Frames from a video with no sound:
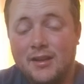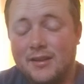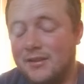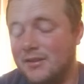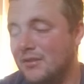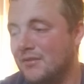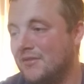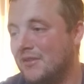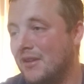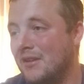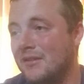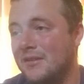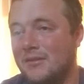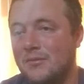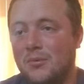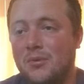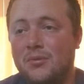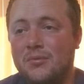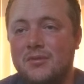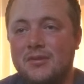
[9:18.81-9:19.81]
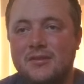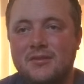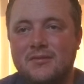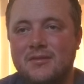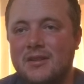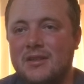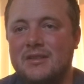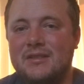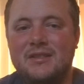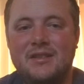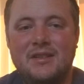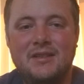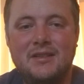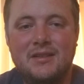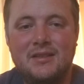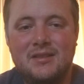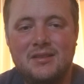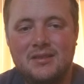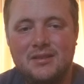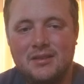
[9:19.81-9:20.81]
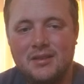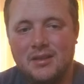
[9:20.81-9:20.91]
And I was kind of like, whoa, did you not take?